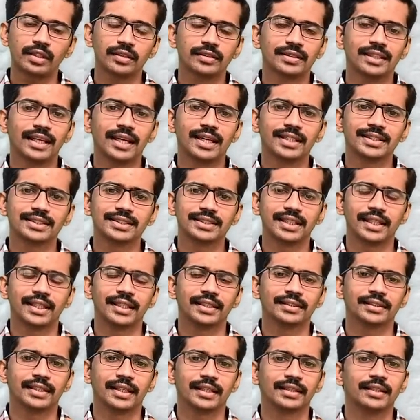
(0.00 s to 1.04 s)
they are
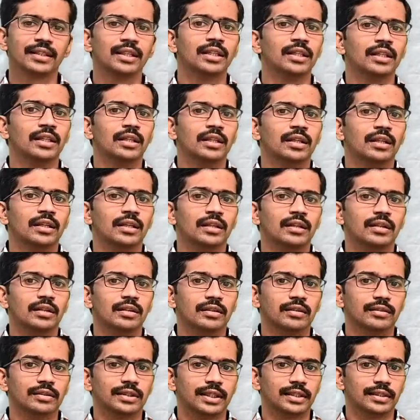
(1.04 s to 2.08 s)
saying that
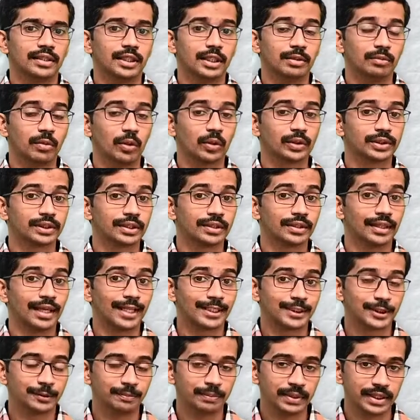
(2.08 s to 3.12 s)
uh, that emotional
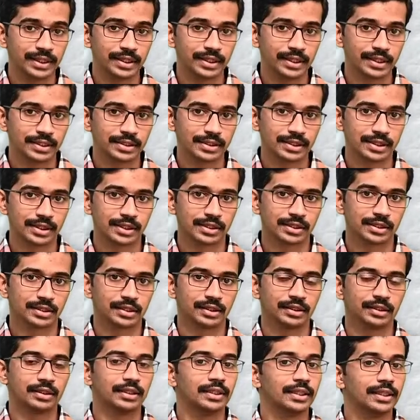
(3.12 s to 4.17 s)
experiences
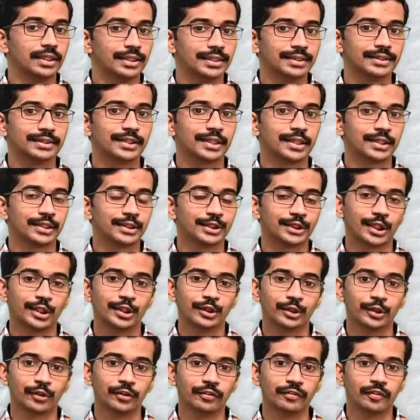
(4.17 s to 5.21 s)
it is a
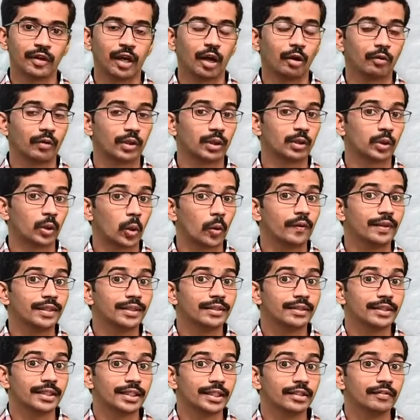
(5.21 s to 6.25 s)
result of our
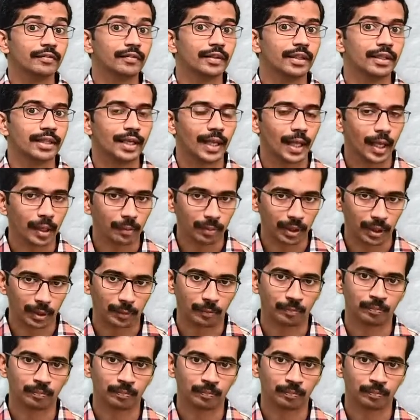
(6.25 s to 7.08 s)
cognitive level.